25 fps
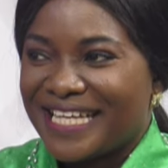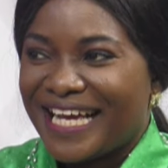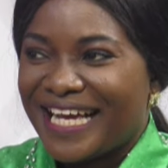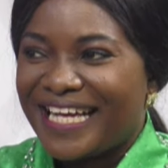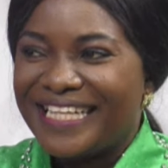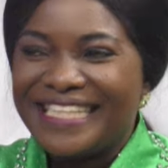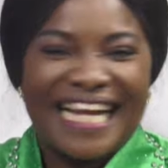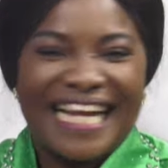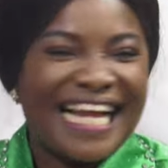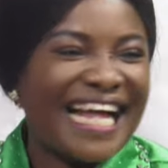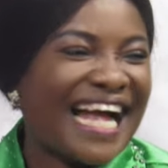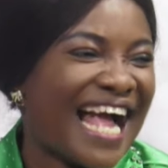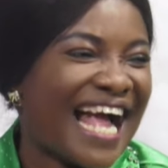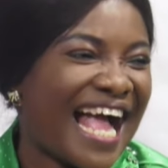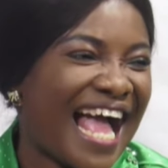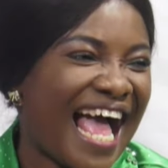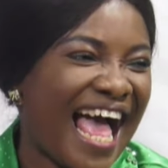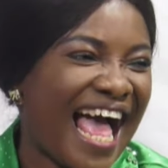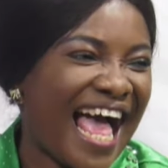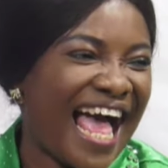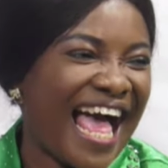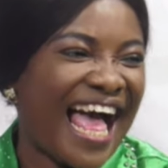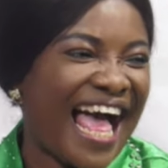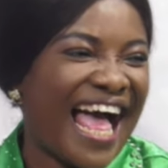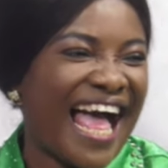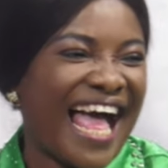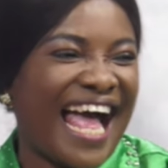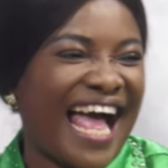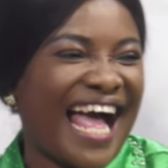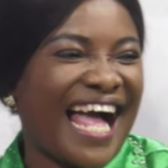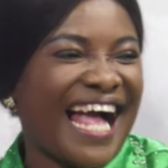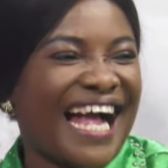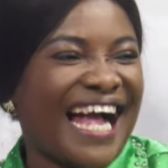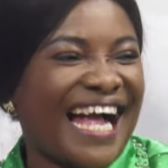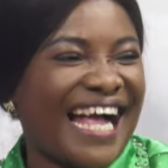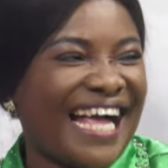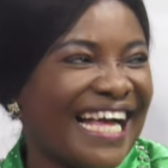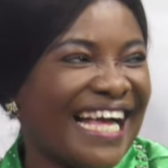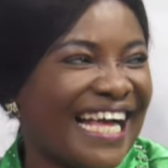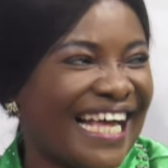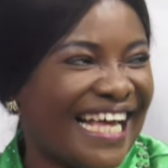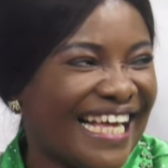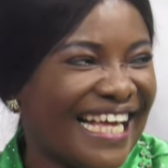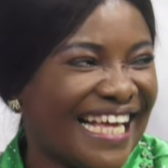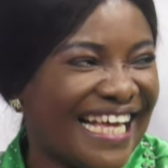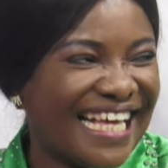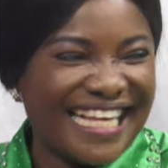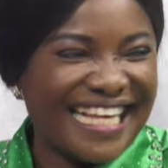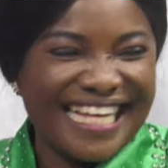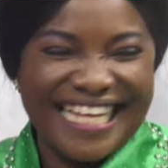It's coming
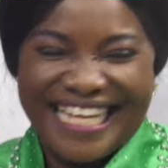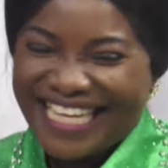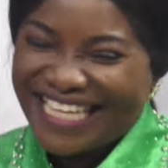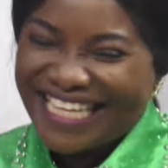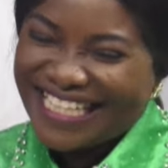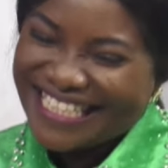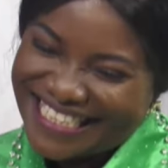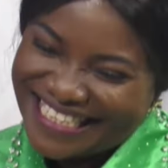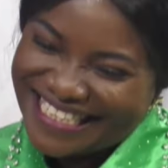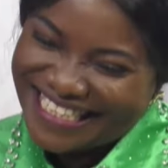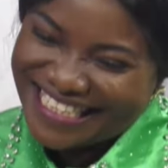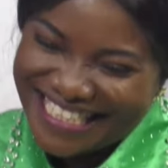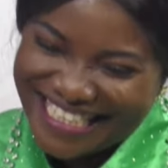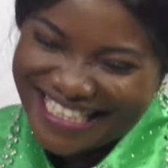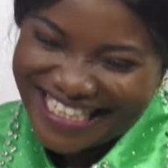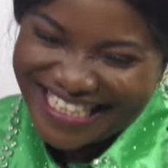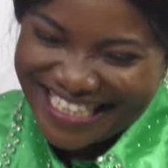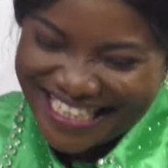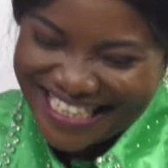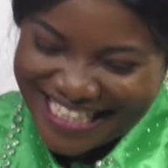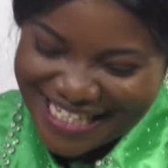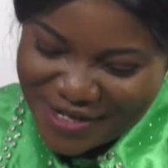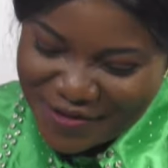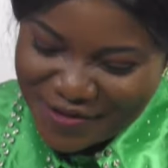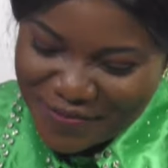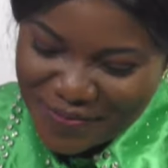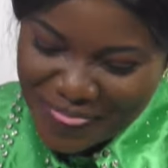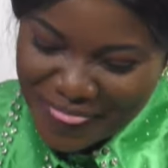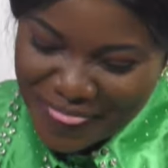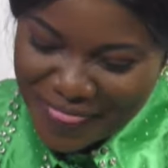on, oh, it's coming